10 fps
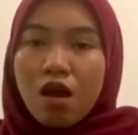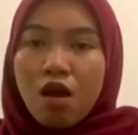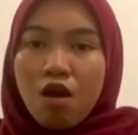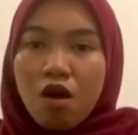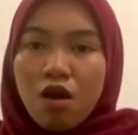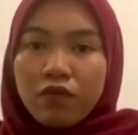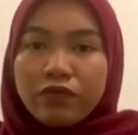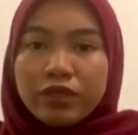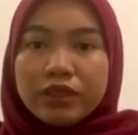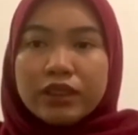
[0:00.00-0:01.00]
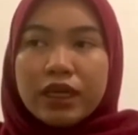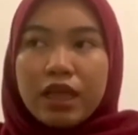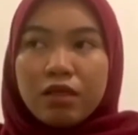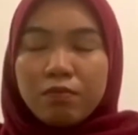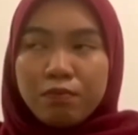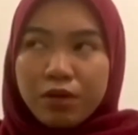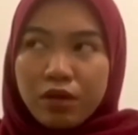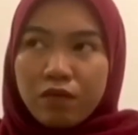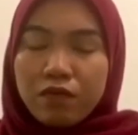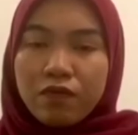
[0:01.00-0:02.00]
of the DLP
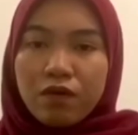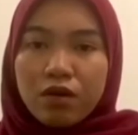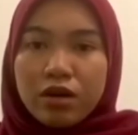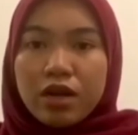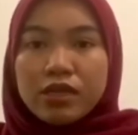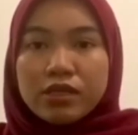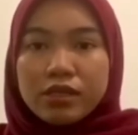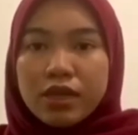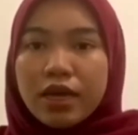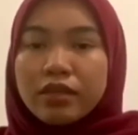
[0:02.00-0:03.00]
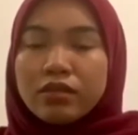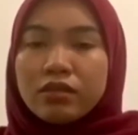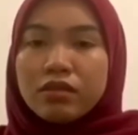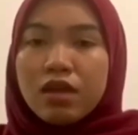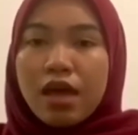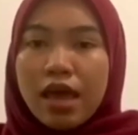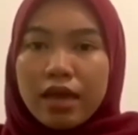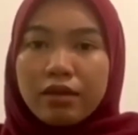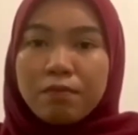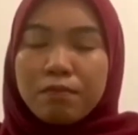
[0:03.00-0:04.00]
for science and
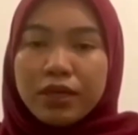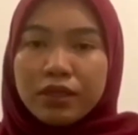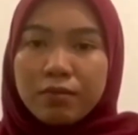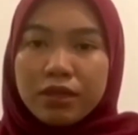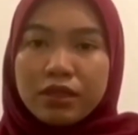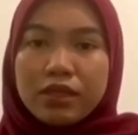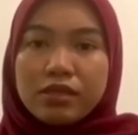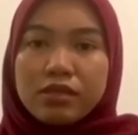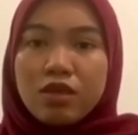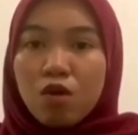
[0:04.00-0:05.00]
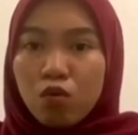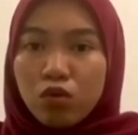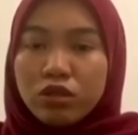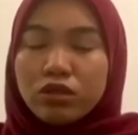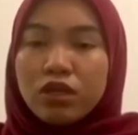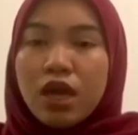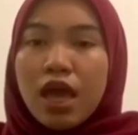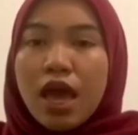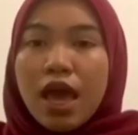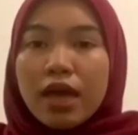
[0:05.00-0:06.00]
mathematics, which
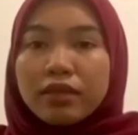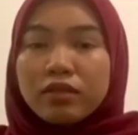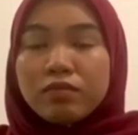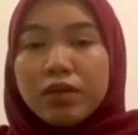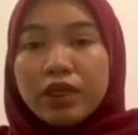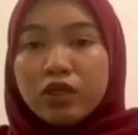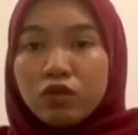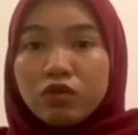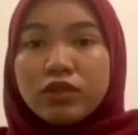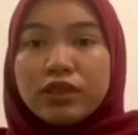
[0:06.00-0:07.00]
has been used in